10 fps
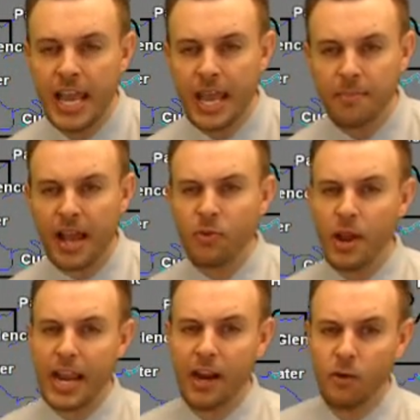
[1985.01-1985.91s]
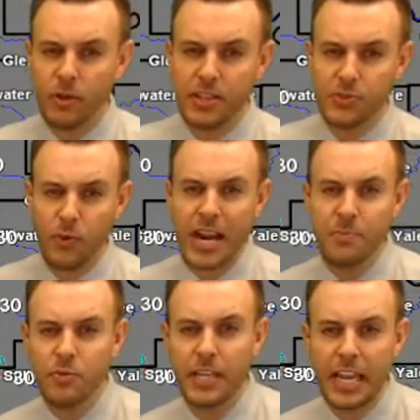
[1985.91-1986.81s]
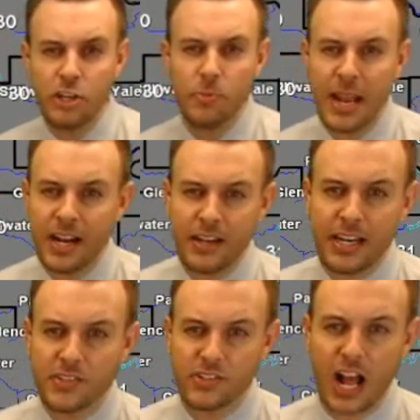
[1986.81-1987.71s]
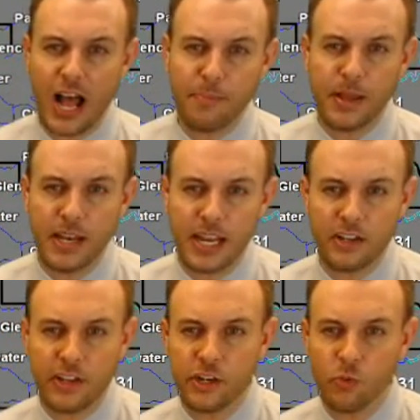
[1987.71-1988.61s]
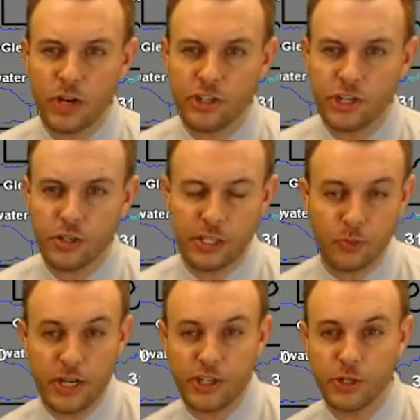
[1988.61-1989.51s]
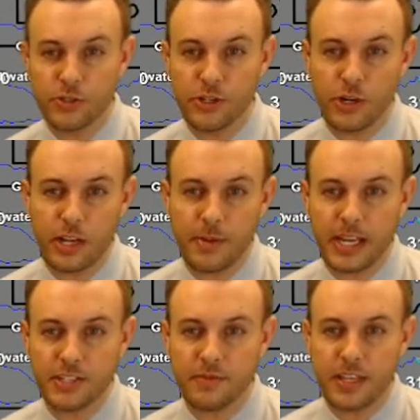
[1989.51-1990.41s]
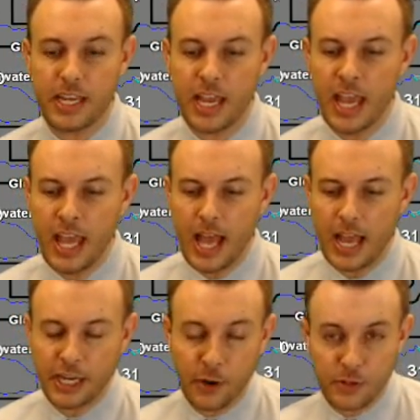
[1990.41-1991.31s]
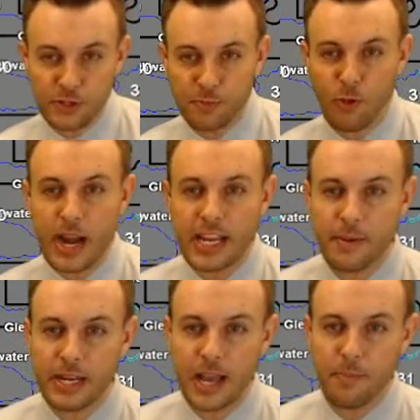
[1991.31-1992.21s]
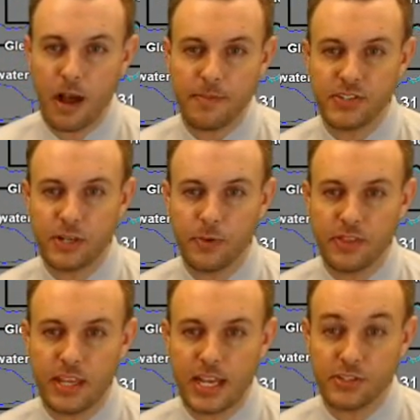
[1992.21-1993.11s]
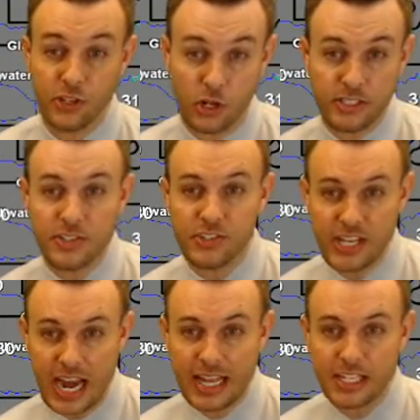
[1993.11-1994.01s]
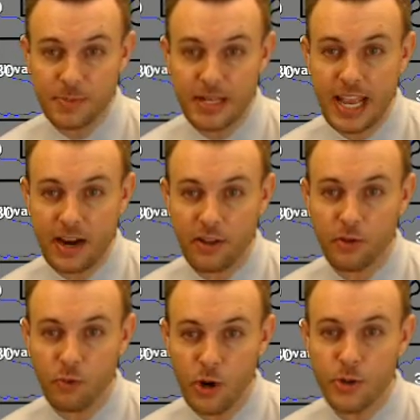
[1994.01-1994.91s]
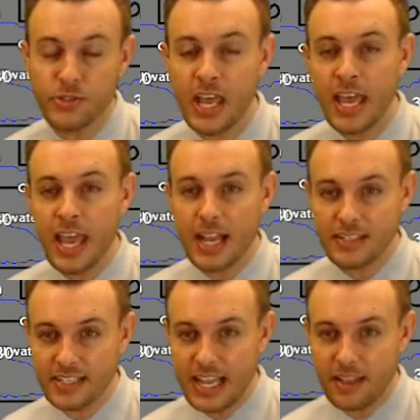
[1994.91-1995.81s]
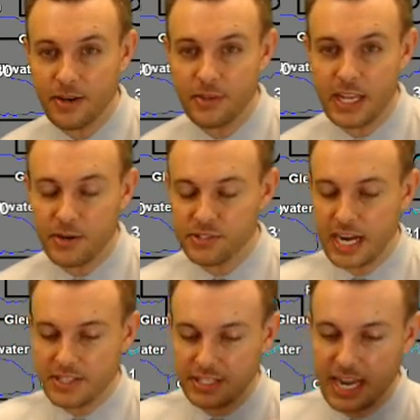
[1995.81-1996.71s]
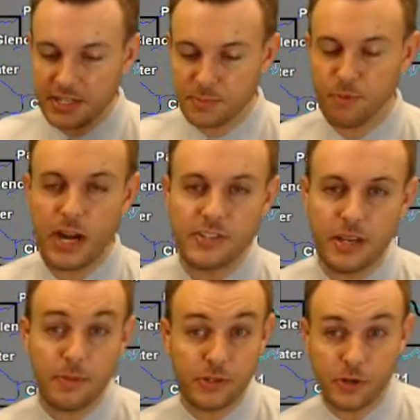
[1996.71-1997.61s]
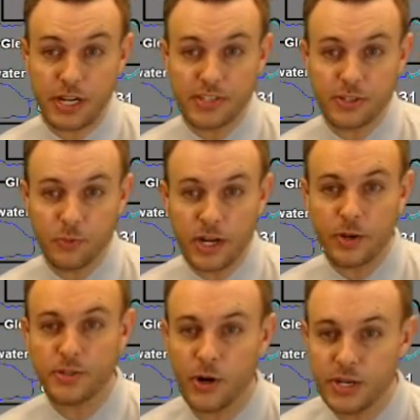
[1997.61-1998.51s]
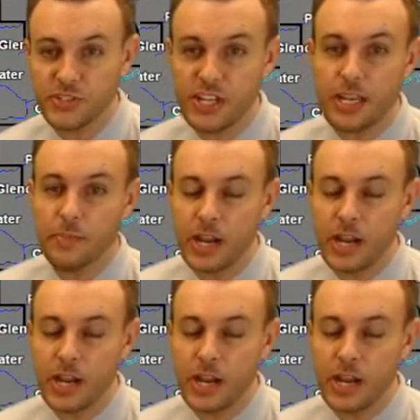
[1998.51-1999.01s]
And by the way, Aaron, with this rain moving in, you may not need to stop and clean your windshield. His windshield's dirty because of the, the spray coming up, obviously, with the salt and sand that's been down on the roads. As he's out there on the interstates, it kind of sprays up, it dirties his window. It's hard to see.